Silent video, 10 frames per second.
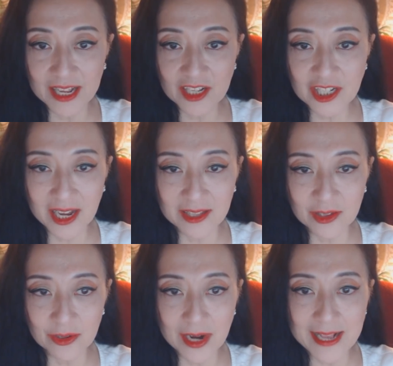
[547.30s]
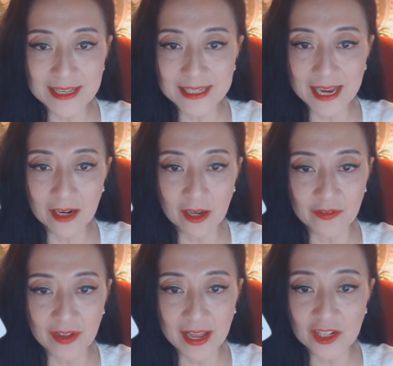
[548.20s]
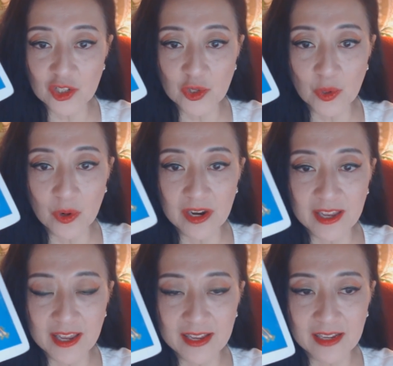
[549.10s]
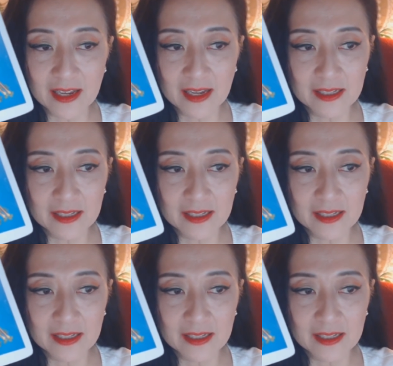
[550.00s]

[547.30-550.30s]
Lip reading: each other, instead of enjoying